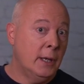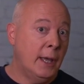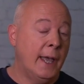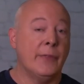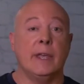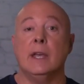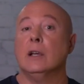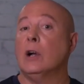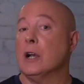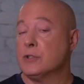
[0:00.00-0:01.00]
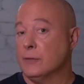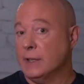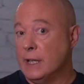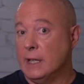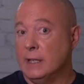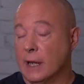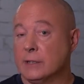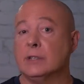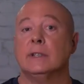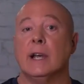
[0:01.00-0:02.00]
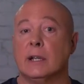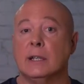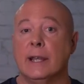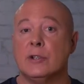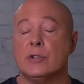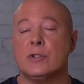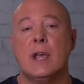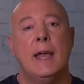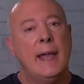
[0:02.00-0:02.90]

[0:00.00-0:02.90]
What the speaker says: and the cost of leaky duct calculations,